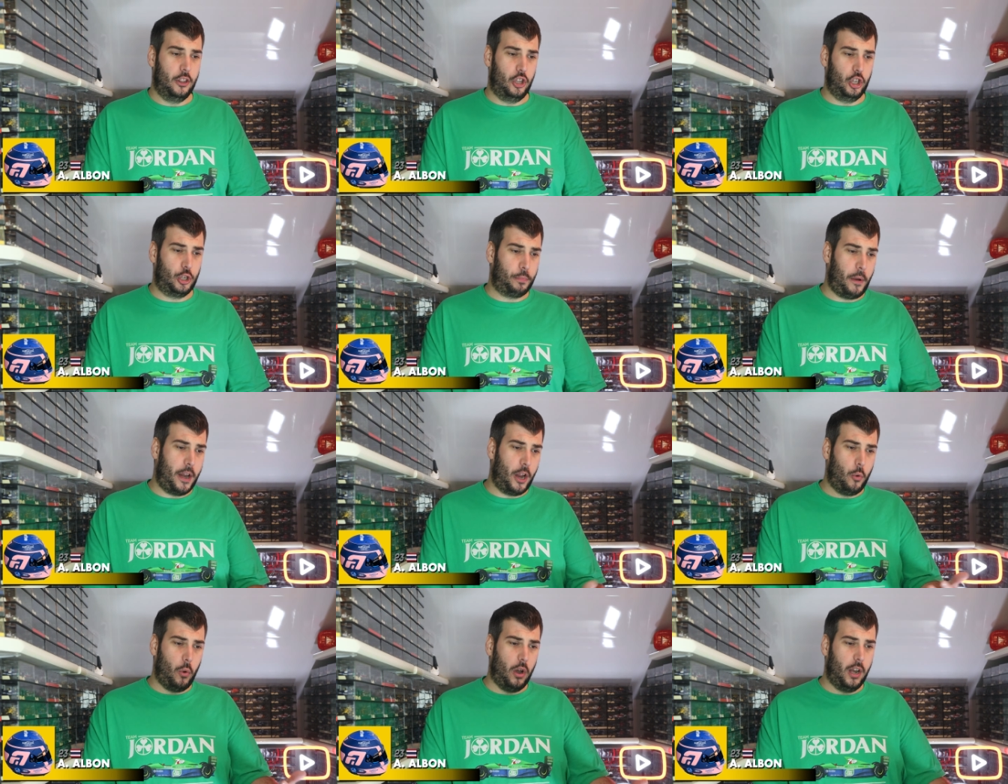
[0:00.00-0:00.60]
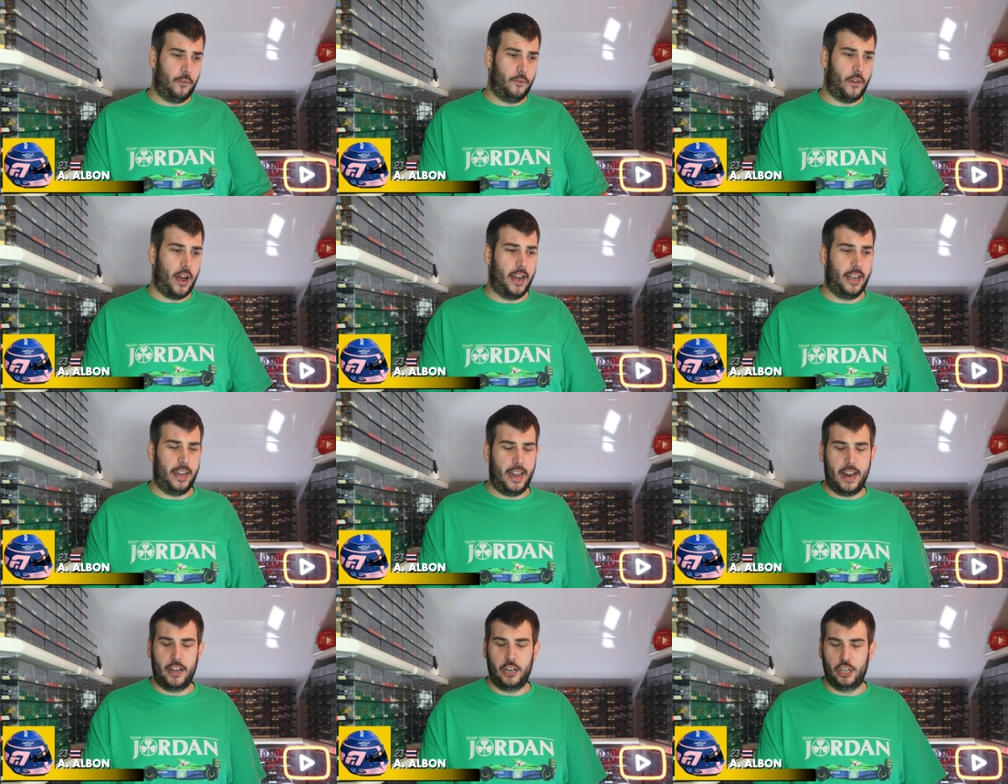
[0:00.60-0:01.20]
spring
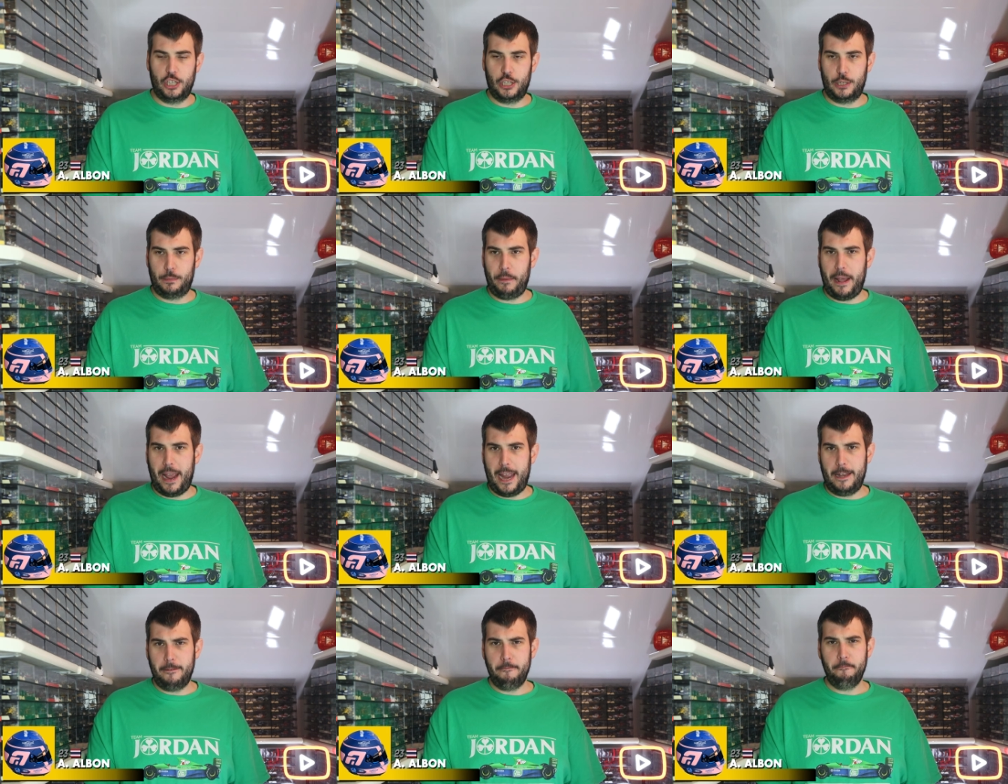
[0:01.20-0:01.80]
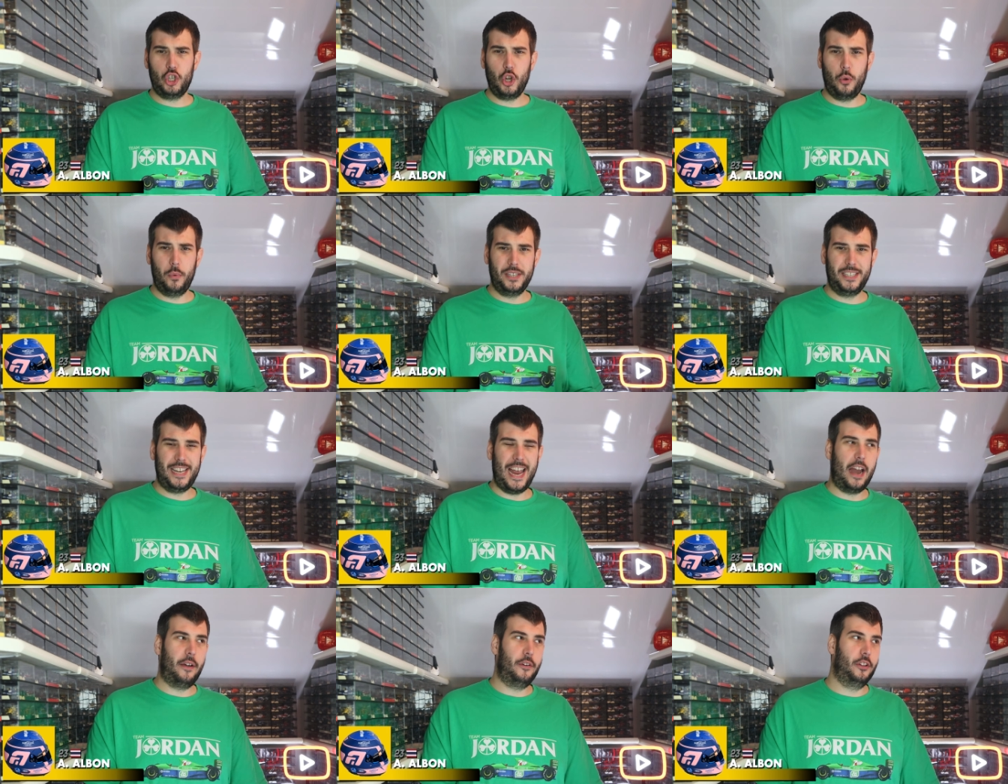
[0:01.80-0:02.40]
qualifying, he had a spin, so
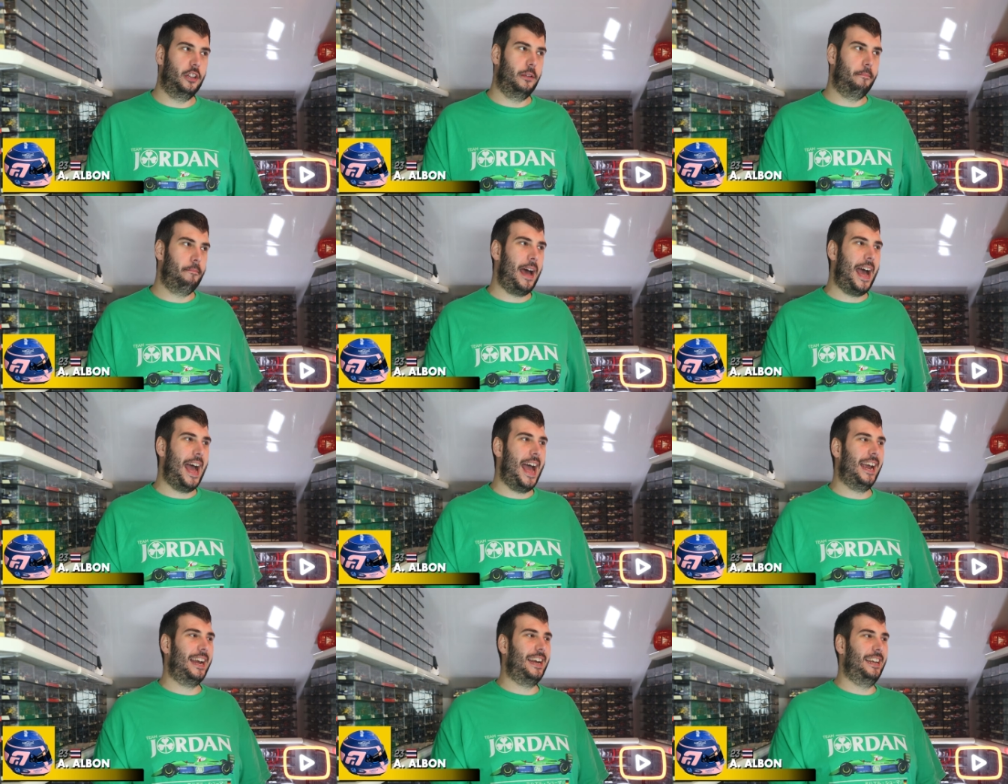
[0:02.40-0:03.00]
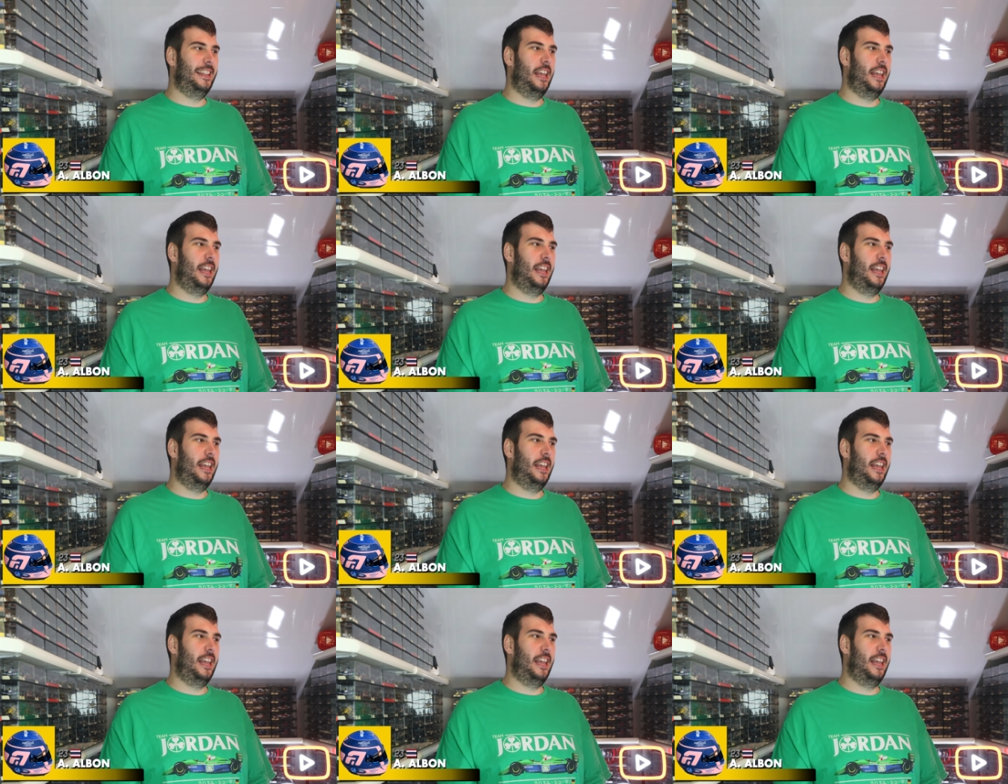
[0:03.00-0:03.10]
was down at the back.